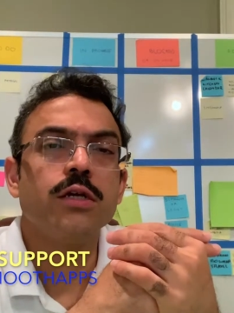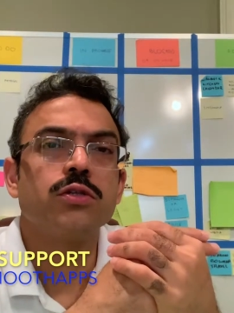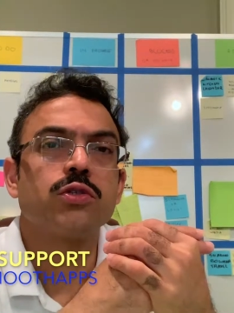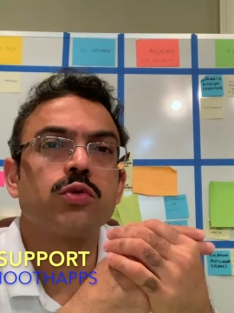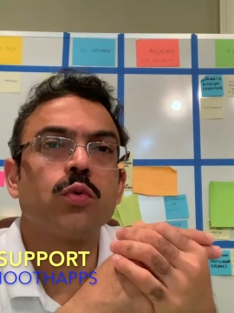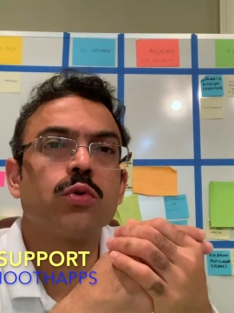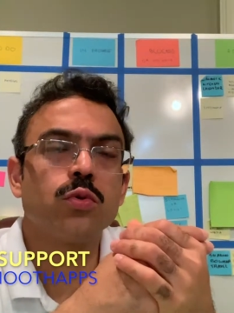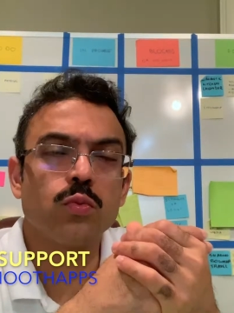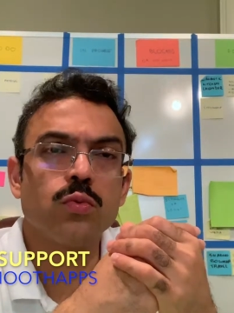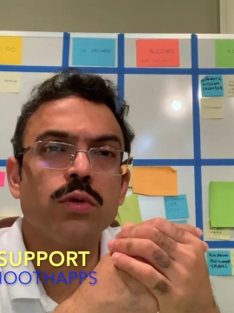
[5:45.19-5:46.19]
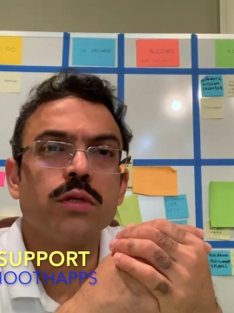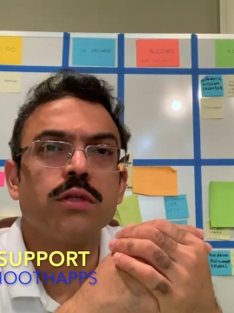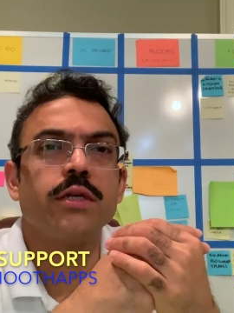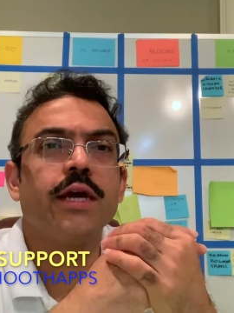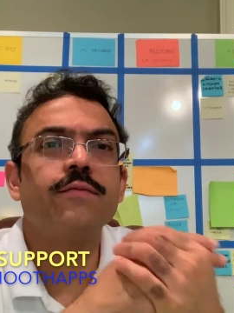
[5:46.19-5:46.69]
so too the
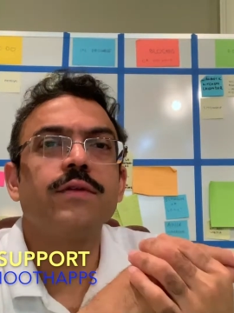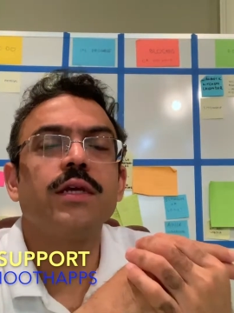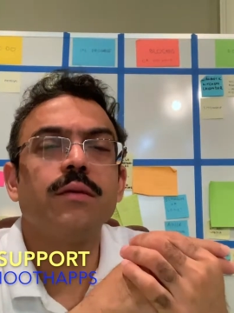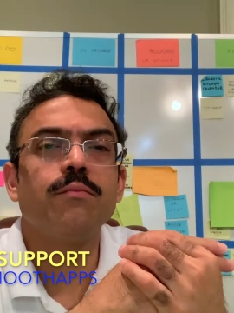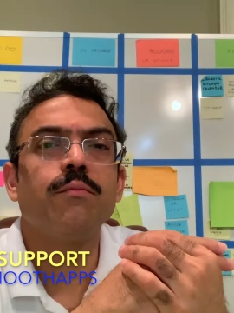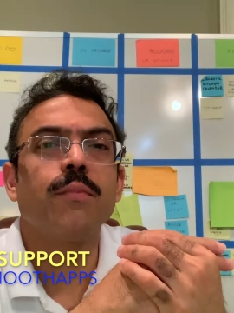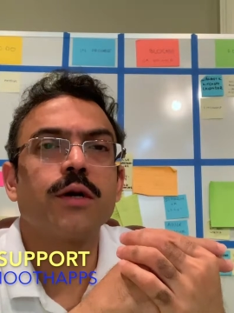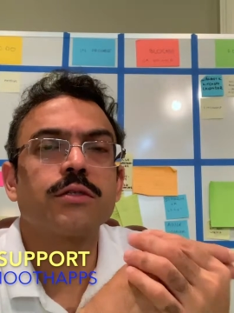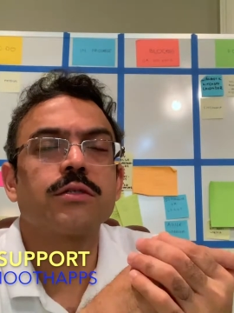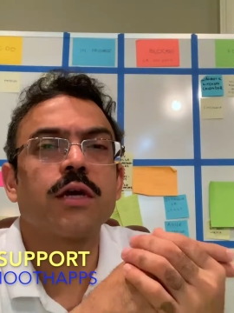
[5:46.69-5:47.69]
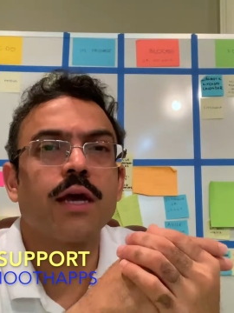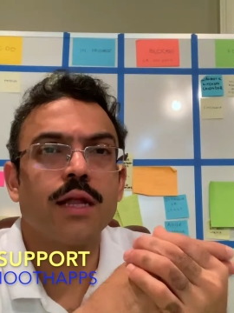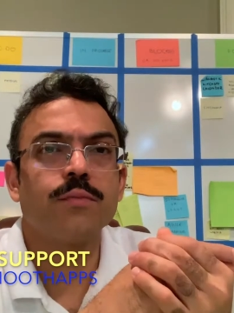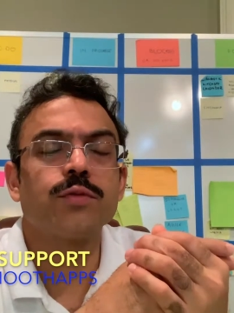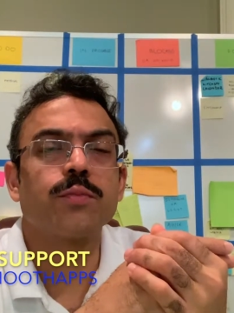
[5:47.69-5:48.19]
dev team must
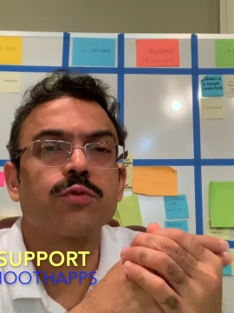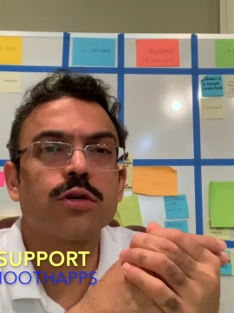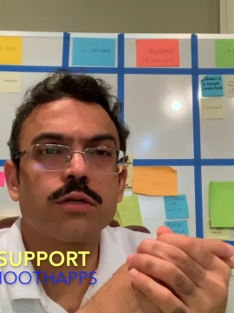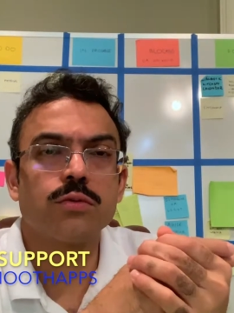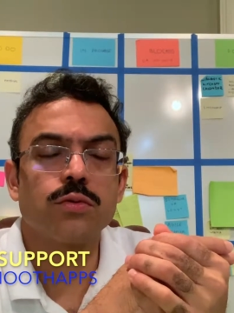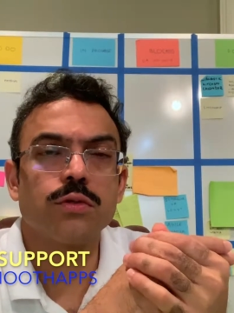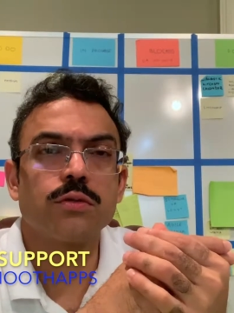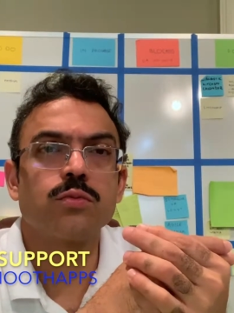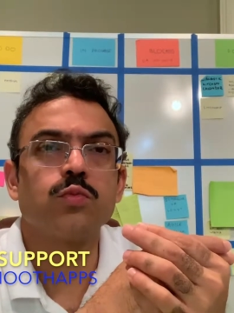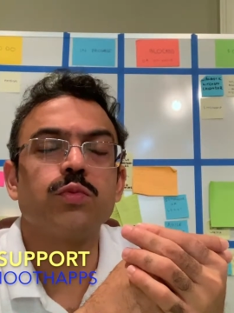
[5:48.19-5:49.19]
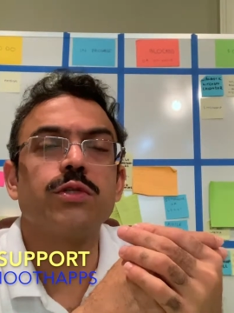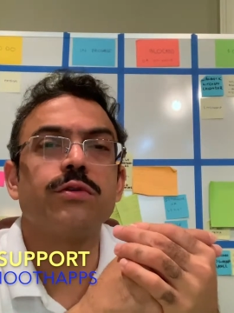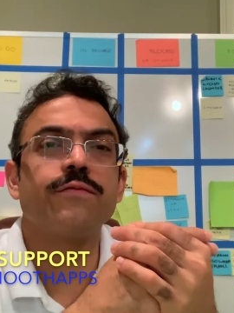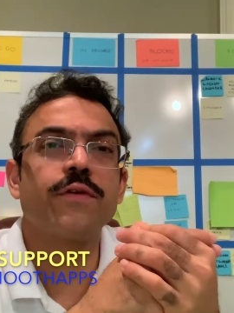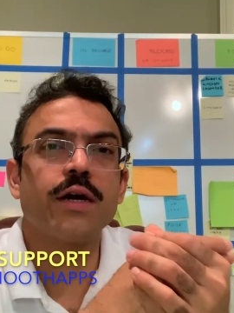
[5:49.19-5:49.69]
help the product owner with
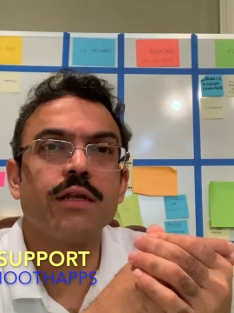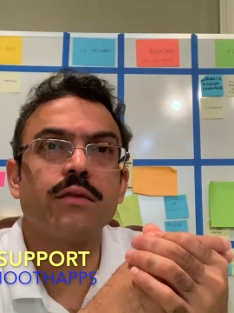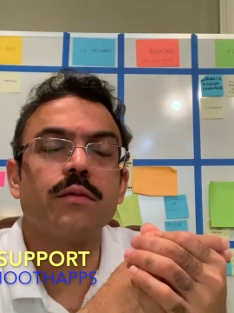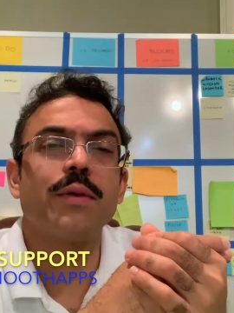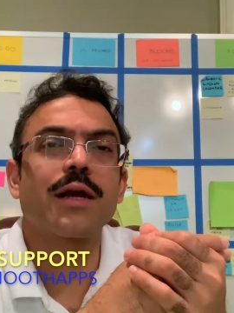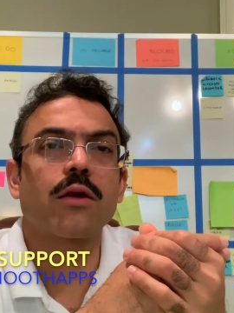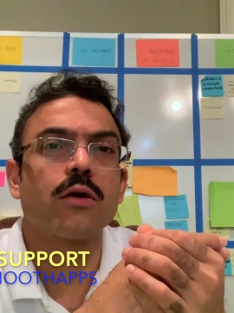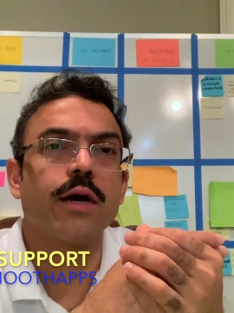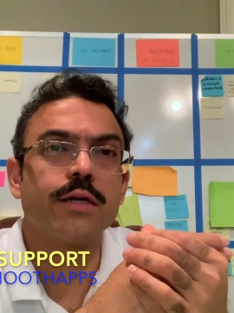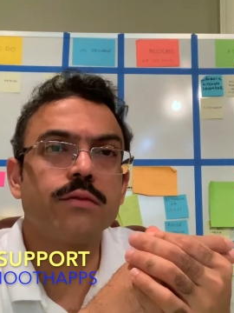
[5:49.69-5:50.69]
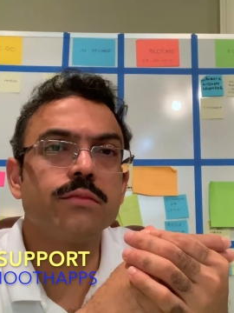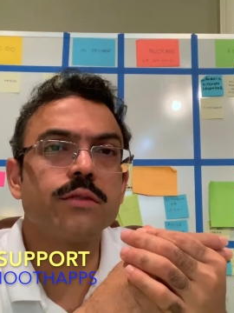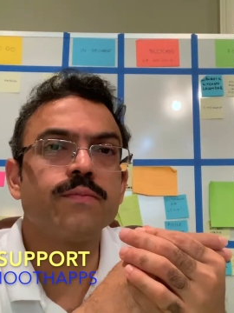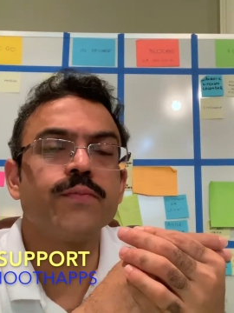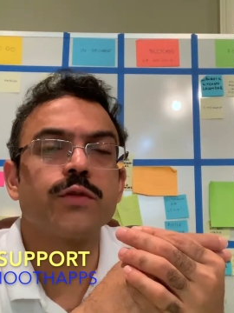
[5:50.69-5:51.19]
refining the backlog items
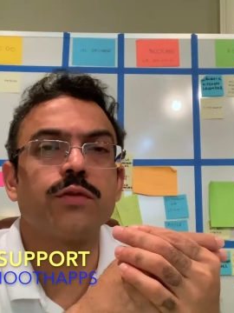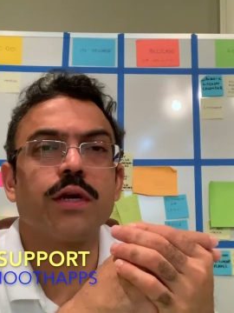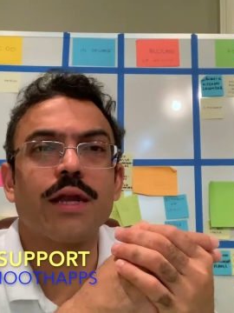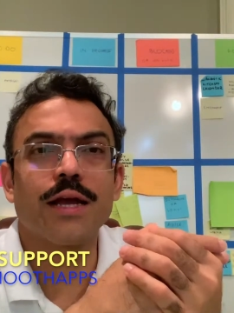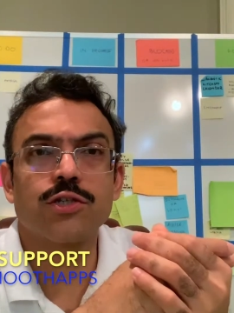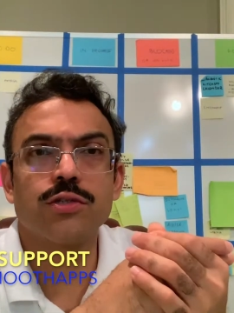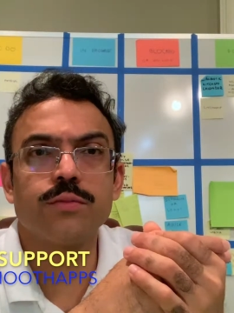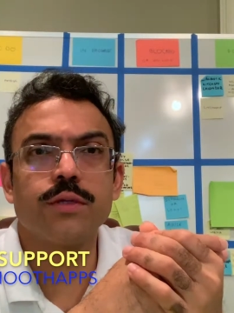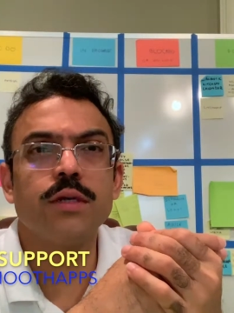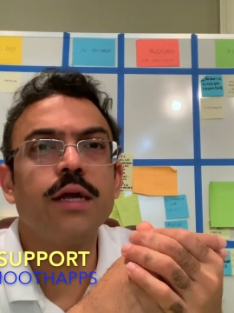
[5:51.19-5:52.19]
so they are actionable